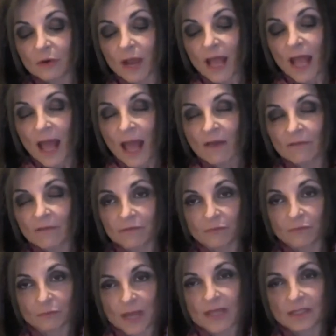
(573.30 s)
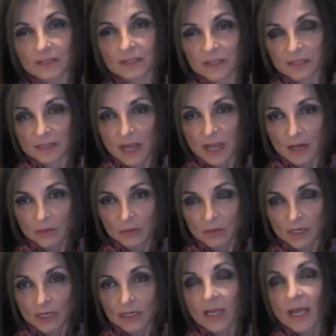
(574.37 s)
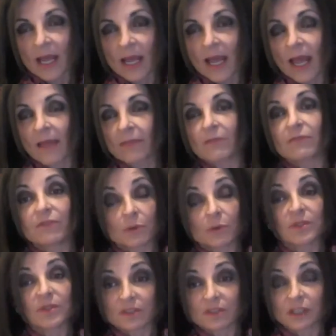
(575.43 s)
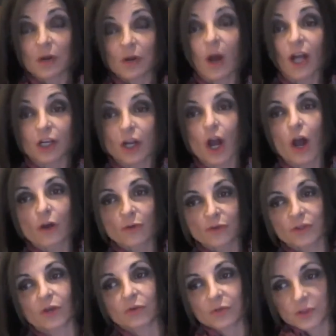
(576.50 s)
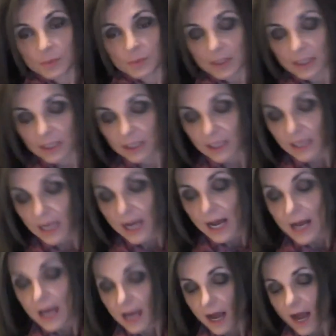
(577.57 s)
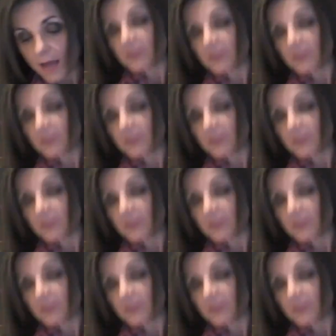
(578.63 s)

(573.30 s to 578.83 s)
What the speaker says: have raised this equity, and the film is, a go, so to speak, I'm